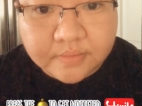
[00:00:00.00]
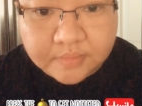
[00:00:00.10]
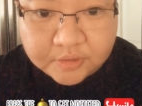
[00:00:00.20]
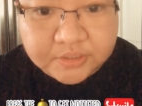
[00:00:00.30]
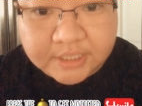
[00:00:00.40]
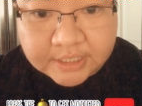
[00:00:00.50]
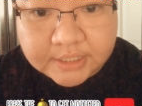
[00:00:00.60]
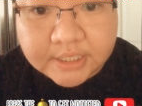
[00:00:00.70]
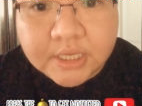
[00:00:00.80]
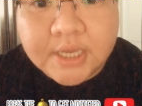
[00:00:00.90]
most
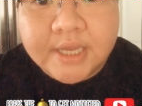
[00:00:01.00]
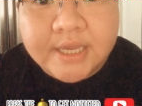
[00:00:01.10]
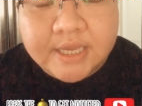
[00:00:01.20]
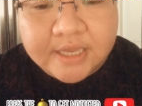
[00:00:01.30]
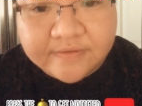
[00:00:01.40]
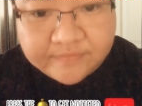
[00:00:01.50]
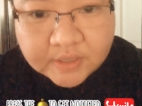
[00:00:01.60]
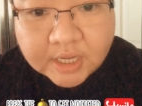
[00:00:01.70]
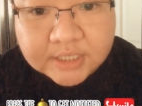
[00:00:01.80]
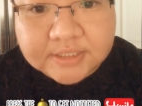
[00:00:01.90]
likely. If
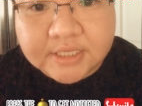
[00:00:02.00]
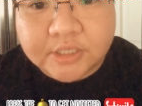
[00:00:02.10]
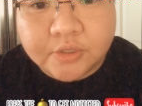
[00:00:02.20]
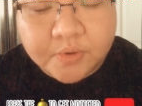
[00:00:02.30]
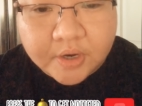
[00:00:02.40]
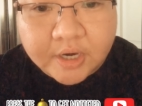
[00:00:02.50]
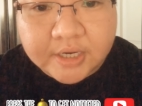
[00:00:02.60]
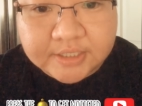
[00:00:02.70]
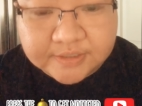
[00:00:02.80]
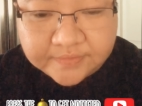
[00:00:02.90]
not, then you
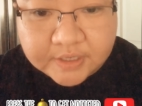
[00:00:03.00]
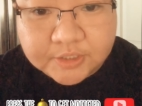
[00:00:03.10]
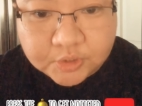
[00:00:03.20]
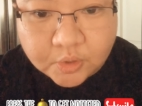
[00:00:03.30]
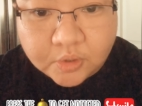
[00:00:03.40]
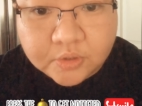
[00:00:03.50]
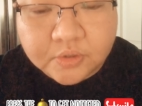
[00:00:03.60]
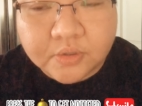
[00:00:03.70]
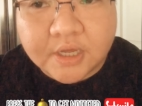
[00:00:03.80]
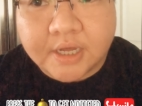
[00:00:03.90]
are a divine soul
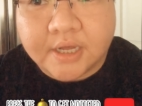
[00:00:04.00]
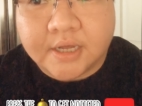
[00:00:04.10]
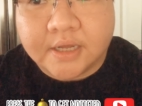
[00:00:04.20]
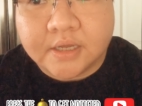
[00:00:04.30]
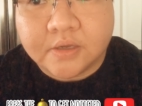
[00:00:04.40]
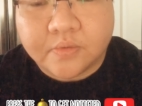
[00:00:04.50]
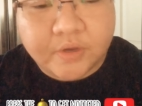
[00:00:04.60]
uh,